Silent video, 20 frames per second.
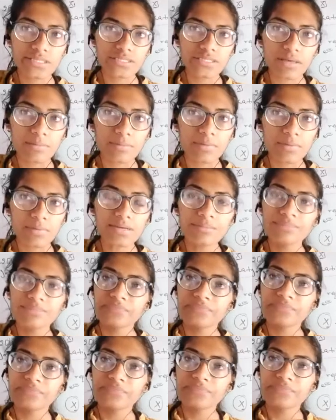table
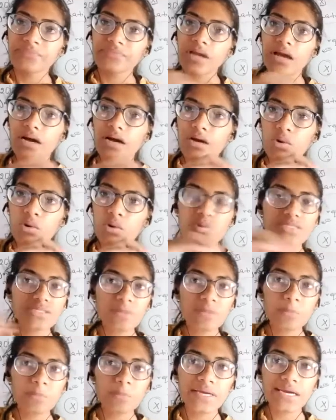across the
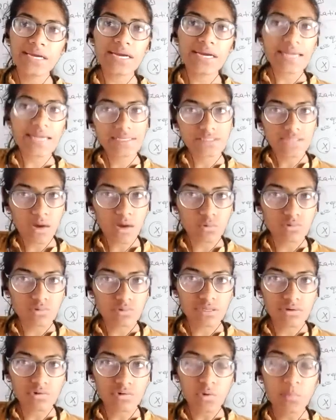period and down the
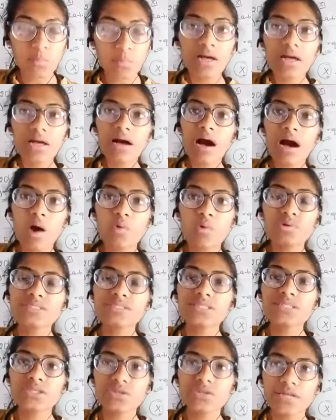group, how is
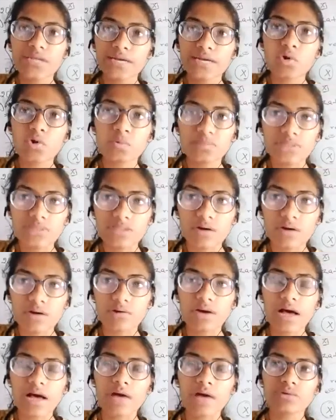the trend observed?
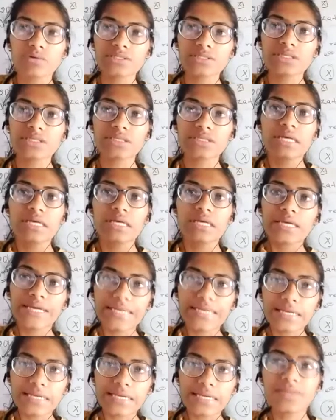How is it
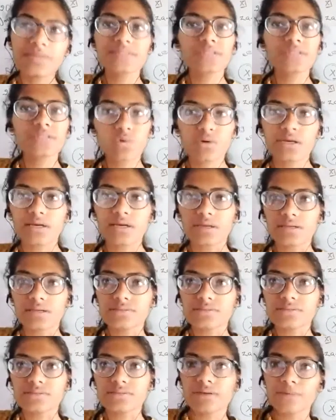increasing or
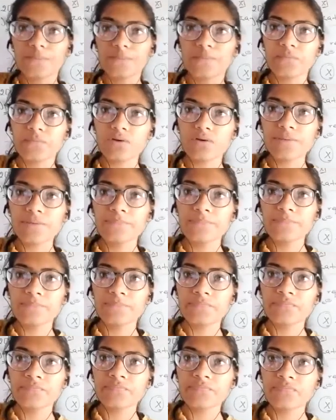decreasing? Okay.
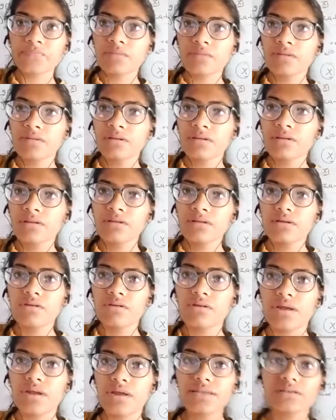All
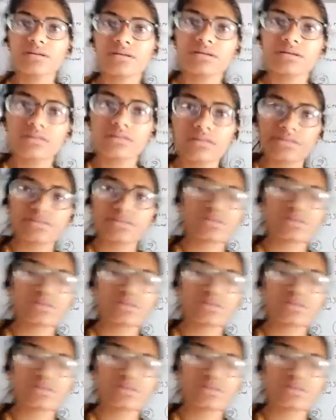right. Let's